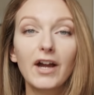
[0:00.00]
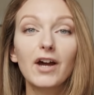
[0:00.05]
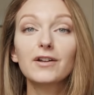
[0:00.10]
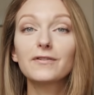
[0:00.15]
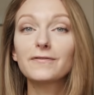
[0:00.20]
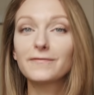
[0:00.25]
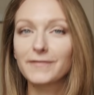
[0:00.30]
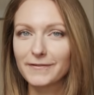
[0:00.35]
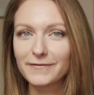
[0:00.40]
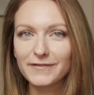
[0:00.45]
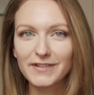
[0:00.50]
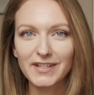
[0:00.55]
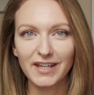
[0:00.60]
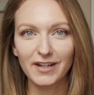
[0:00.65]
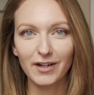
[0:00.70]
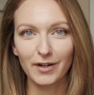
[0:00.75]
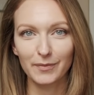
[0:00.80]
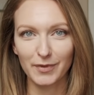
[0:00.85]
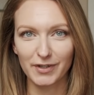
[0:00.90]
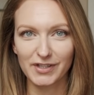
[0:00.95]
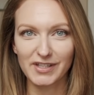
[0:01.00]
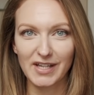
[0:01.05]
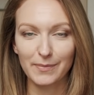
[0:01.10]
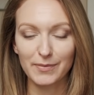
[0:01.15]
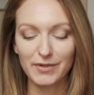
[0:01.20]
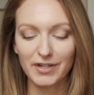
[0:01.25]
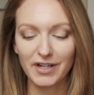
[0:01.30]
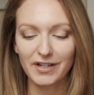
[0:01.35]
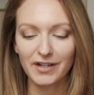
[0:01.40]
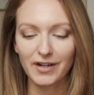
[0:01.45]
I got a 15 on
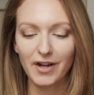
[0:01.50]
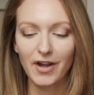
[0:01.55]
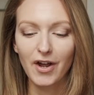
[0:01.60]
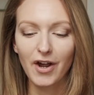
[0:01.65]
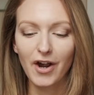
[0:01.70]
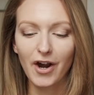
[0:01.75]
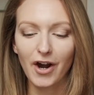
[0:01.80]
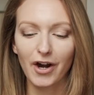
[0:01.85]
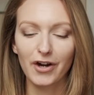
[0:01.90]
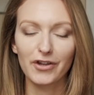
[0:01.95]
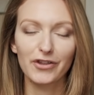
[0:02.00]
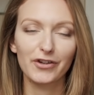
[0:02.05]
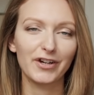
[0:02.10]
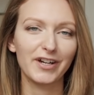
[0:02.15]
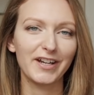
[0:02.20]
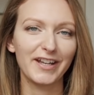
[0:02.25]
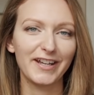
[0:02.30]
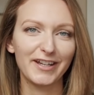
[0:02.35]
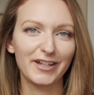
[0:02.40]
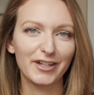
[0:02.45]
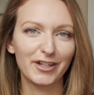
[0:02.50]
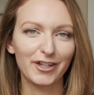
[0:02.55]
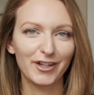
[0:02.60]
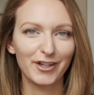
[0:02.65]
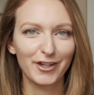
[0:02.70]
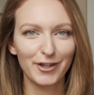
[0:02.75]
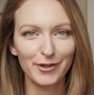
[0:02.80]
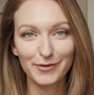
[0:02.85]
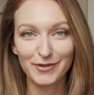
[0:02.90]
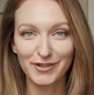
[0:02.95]
perception. Are there any
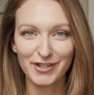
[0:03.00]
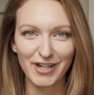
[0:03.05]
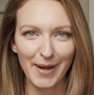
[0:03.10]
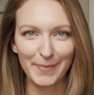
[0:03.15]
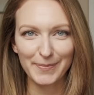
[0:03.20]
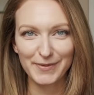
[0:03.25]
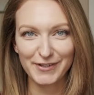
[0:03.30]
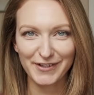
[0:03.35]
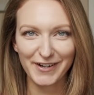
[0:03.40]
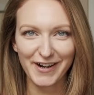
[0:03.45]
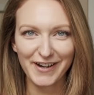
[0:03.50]
cute chaps